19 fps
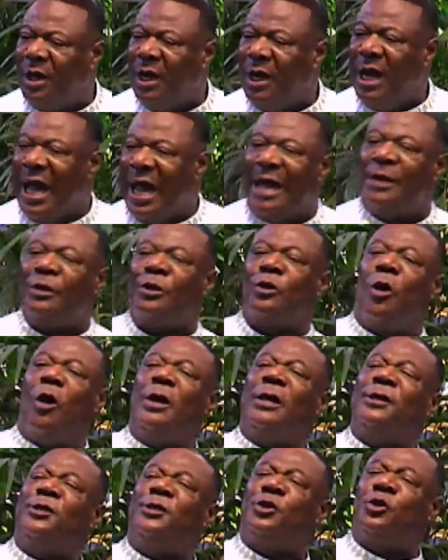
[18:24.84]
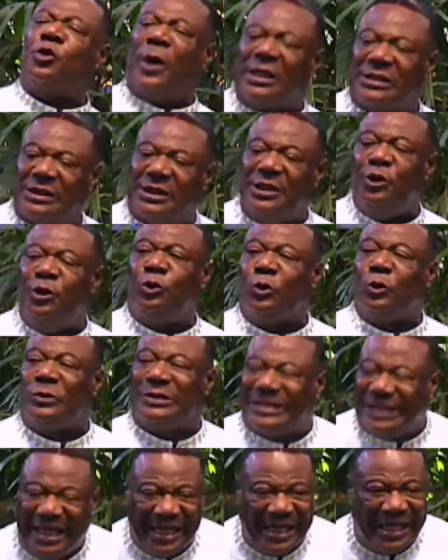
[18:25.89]
and God is trusting you to
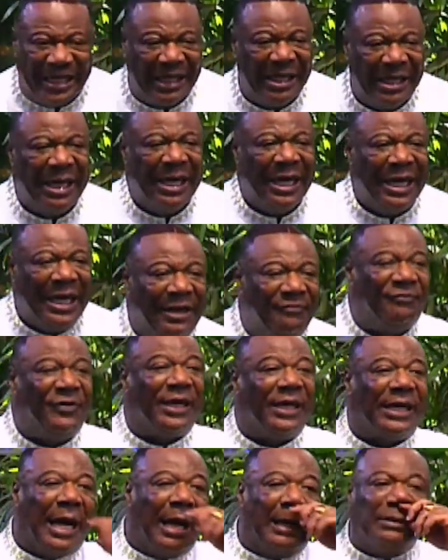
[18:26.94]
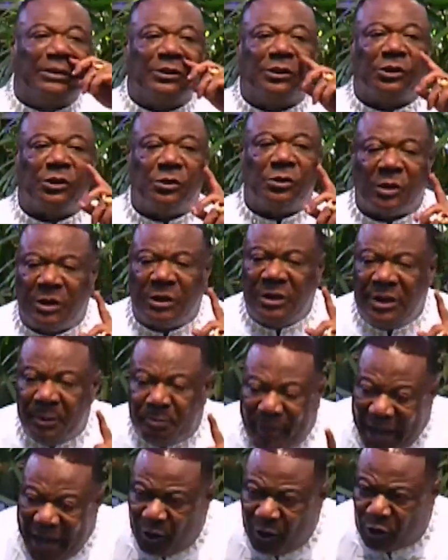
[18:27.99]
see if He can
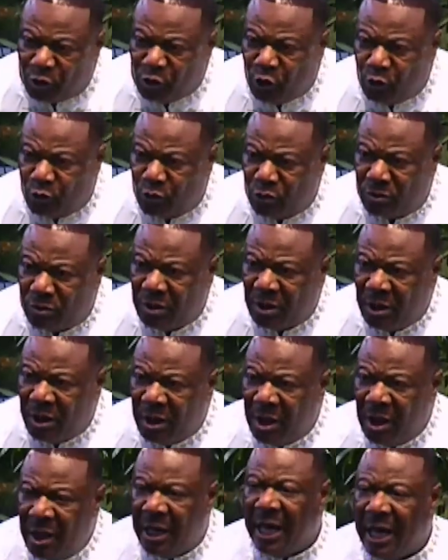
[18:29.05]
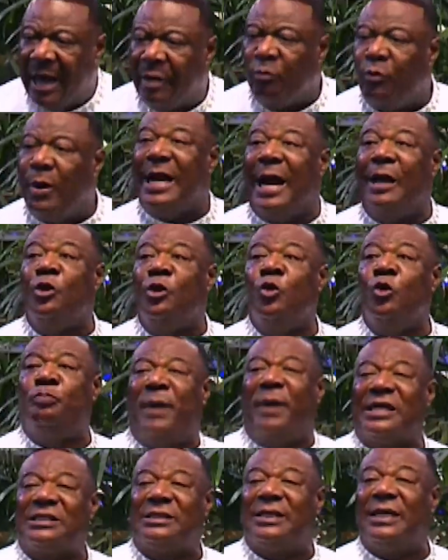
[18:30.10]
depend on you and whether you pass
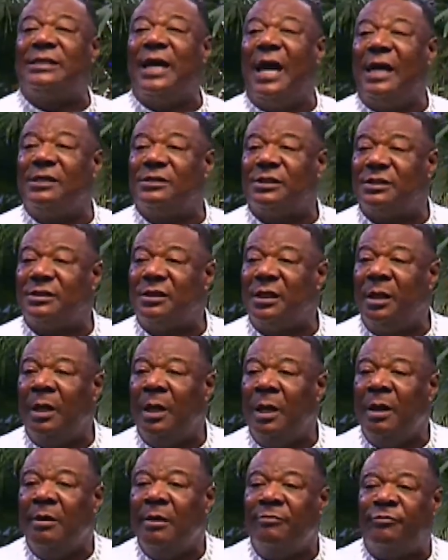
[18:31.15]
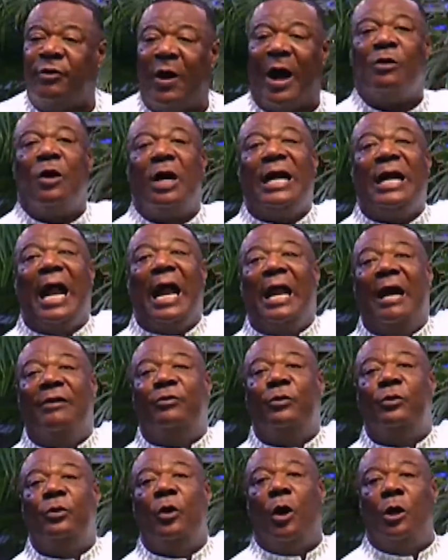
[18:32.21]
the test for another level
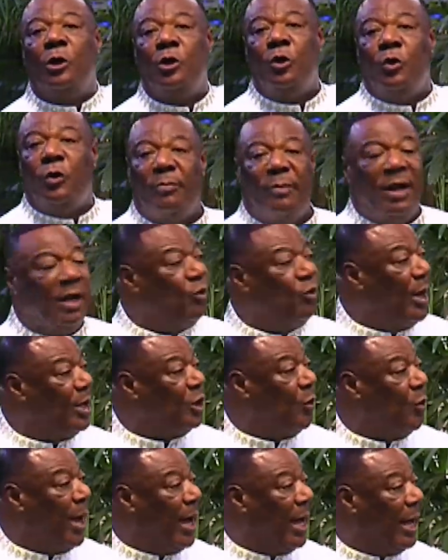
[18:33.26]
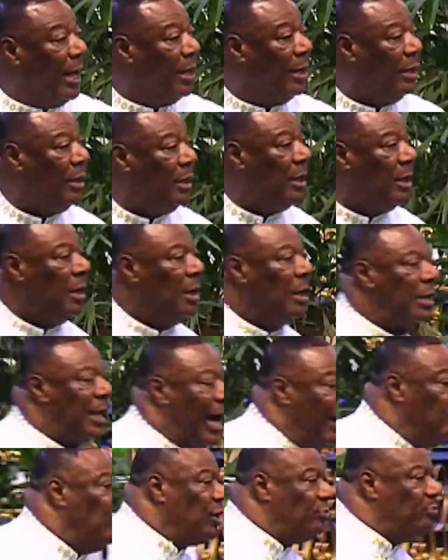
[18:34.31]
or you remain where you are. Come
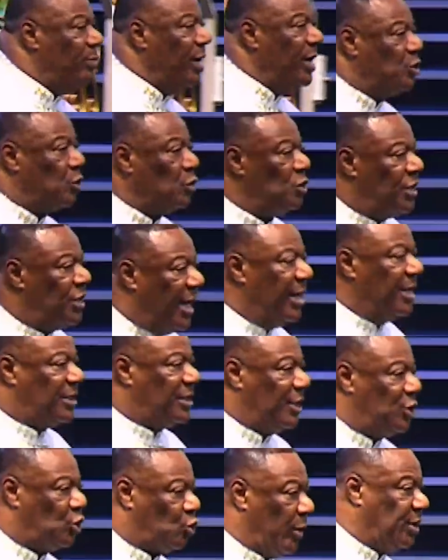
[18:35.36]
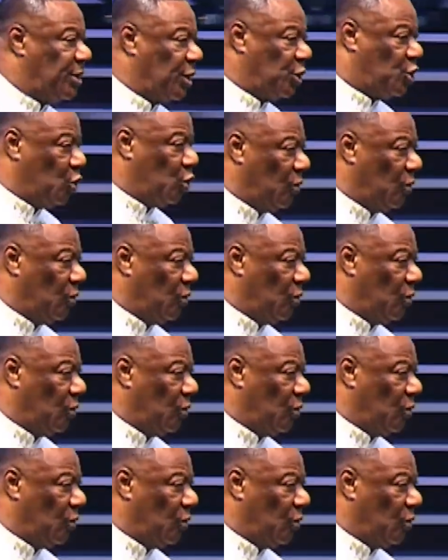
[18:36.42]
with me to Genesis 22.